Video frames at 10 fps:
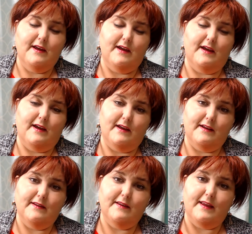
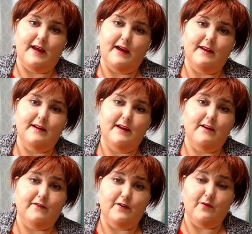and that
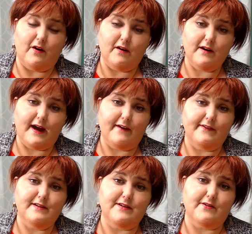if you are
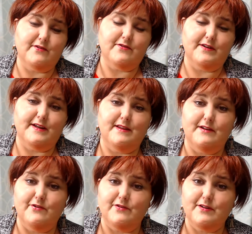having surgery,
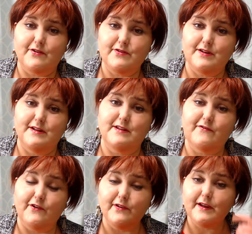that your surgeon is
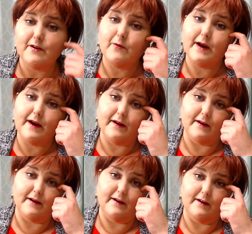fully
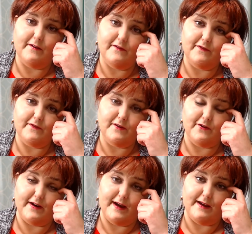aware of
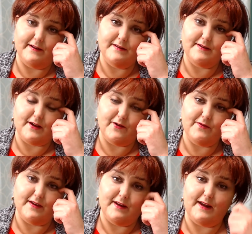your EDS
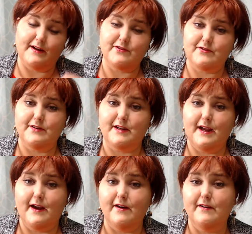so that extra
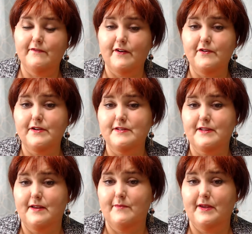care and focus
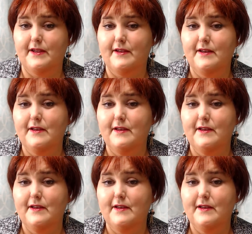can be